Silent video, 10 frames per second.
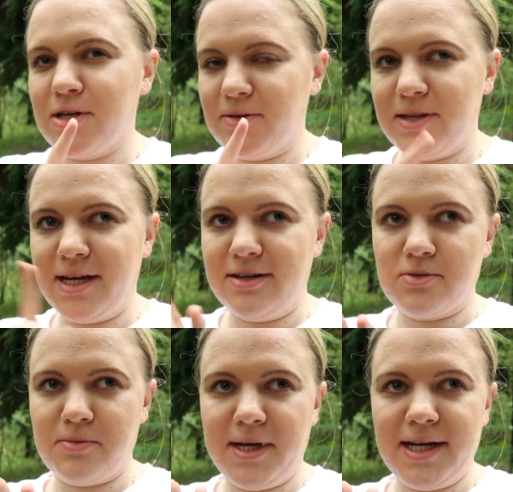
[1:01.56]
you at the
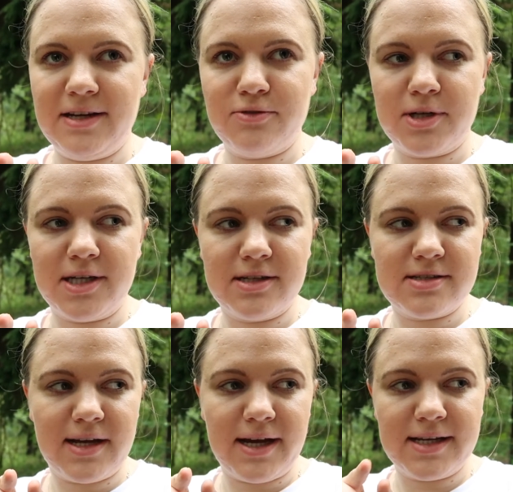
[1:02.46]
end when we leave what it
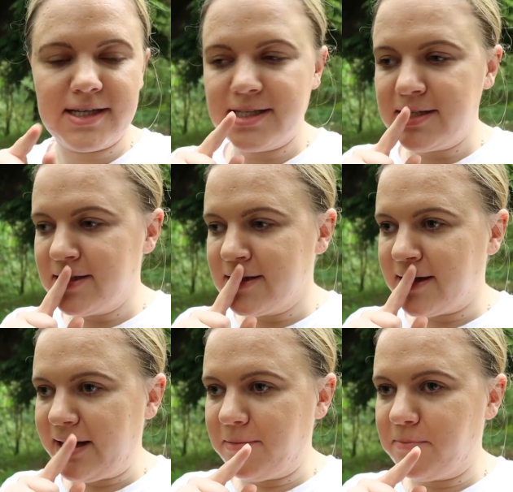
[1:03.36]
looks like.
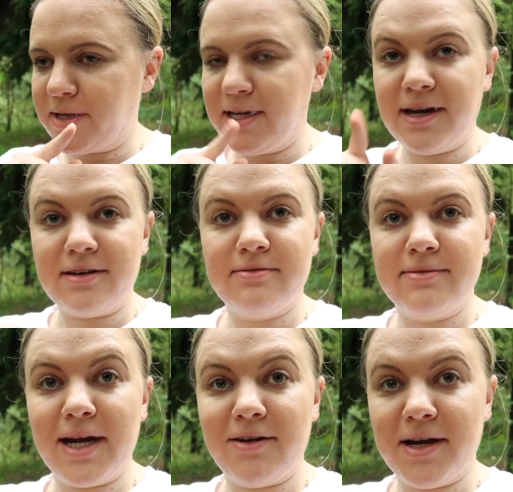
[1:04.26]
But yeah,
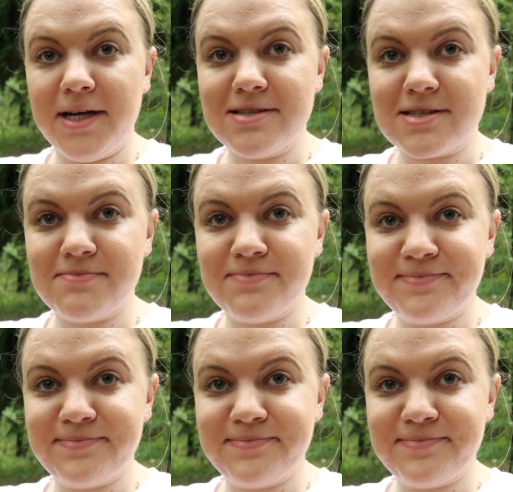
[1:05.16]
here it is.